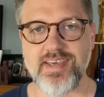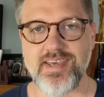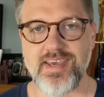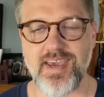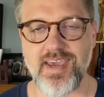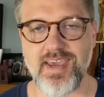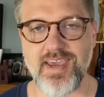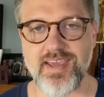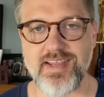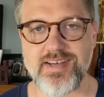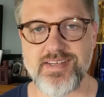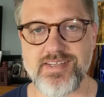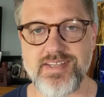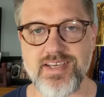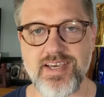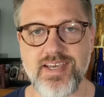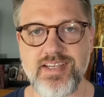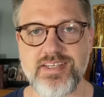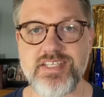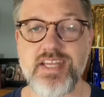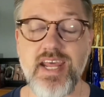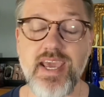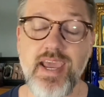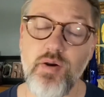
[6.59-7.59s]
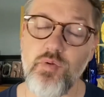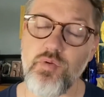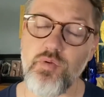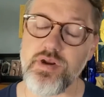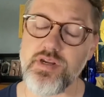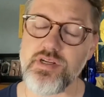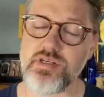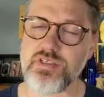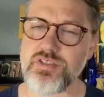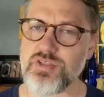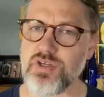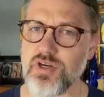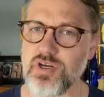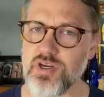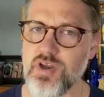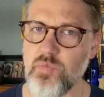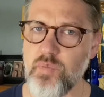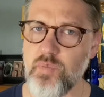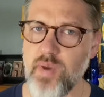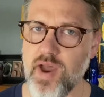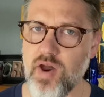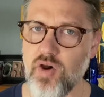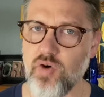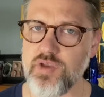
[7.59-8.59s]
And today I wanted to talk
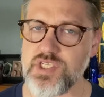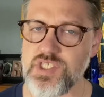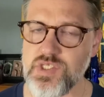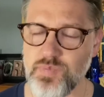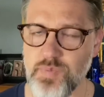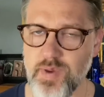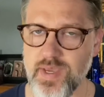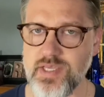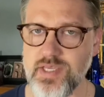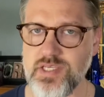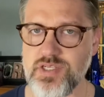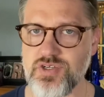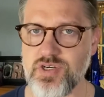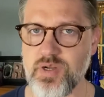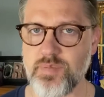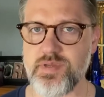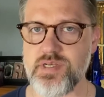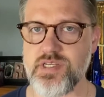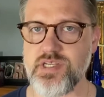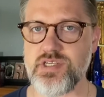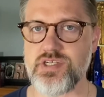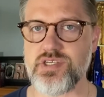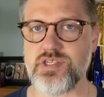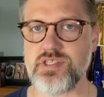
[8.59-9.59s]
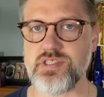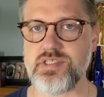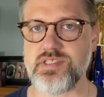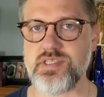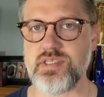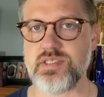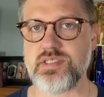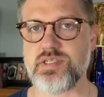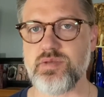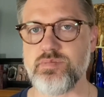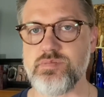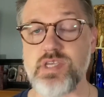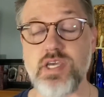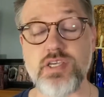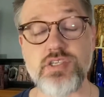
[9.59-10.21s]
about spaced repetition systems.